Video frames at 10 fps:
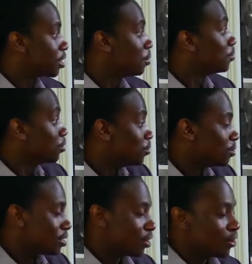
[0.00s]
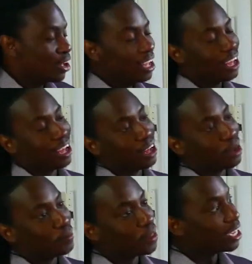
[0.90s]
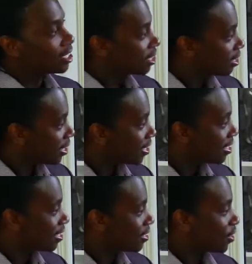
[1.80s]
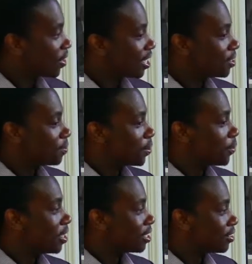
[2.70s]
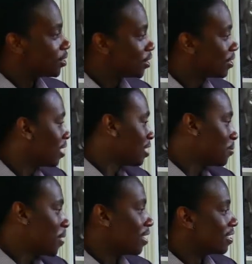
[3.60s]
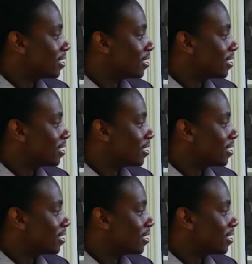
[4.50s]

club too, so that's exciting. So that's something we get to share as well.